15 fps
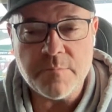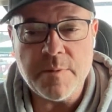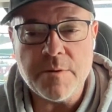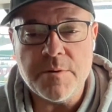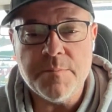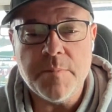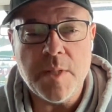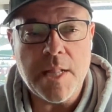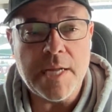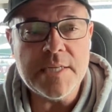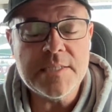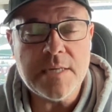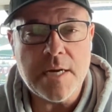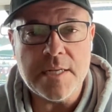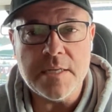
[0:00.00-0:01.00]
We were
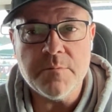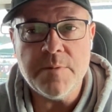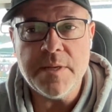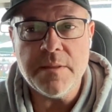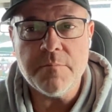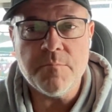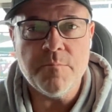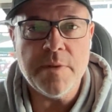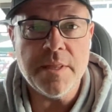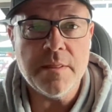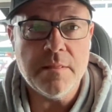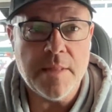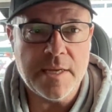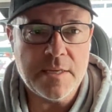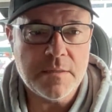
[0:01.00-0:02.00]
blindsided. We
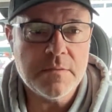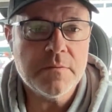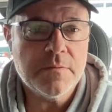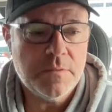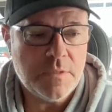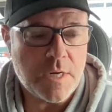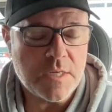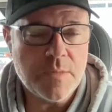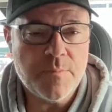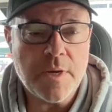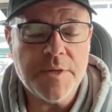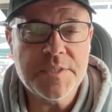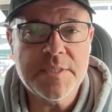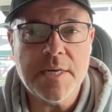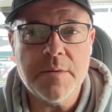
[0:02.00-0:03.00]
like Dr.
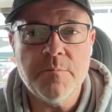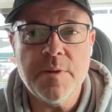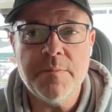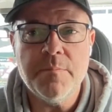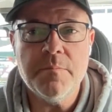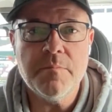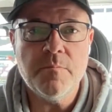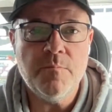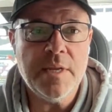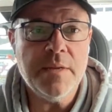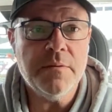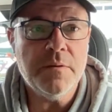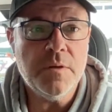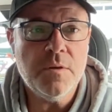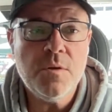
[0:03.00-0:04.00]
Brown said,
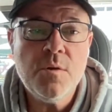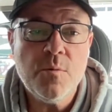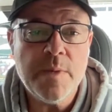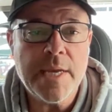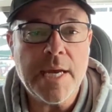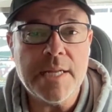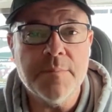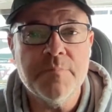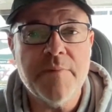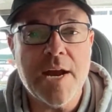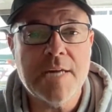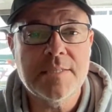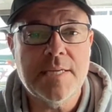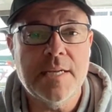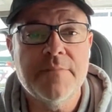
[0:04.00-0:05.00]
we knew we had him
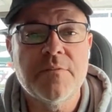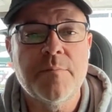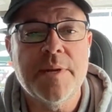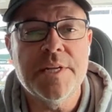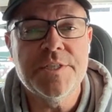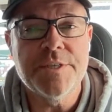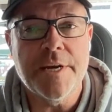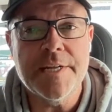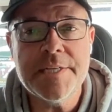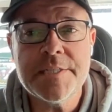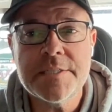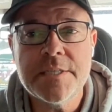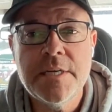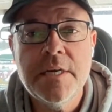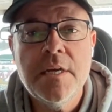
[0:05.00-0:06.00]
vaccinated for
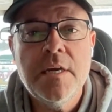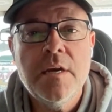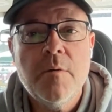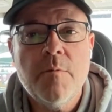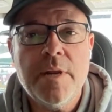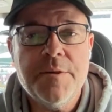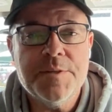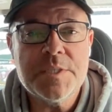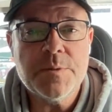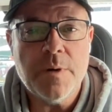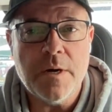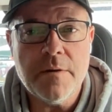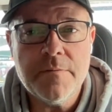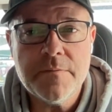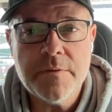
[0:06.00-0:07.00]
meningitis when he was
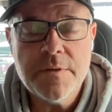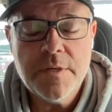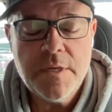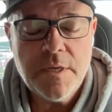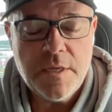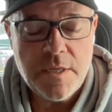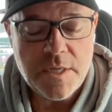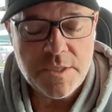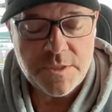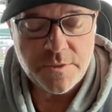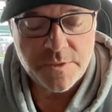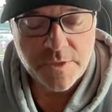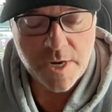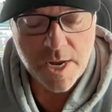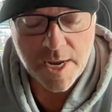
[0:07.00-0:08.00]
12 in
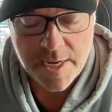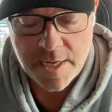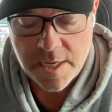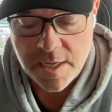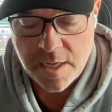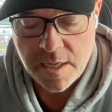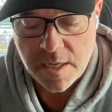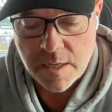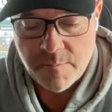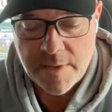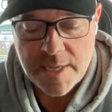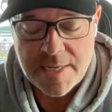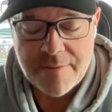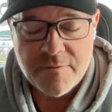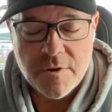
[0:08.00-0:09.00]
junior high, and
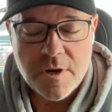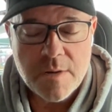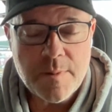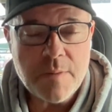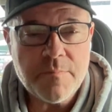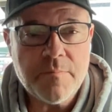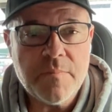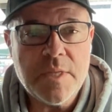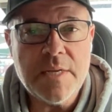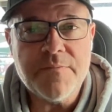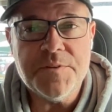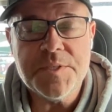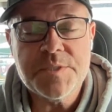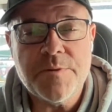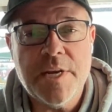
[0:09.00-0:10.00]
we had never heard about the
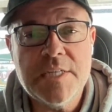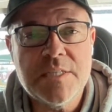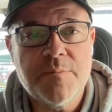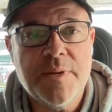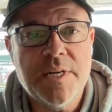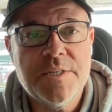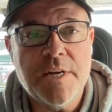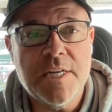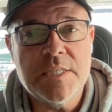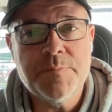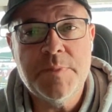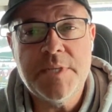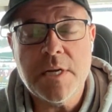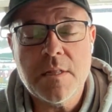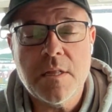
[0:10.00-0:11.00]
different strains of meningitis,
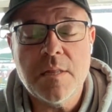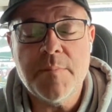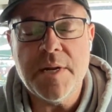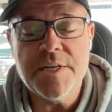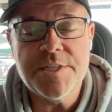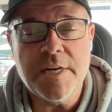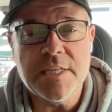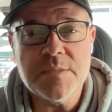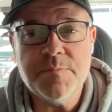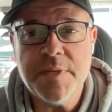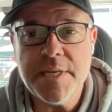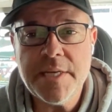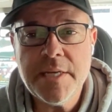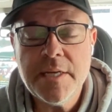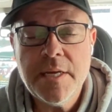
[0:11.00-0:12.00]
particularly meningitis
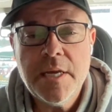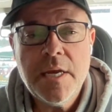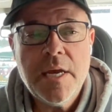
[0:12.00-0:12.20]
B.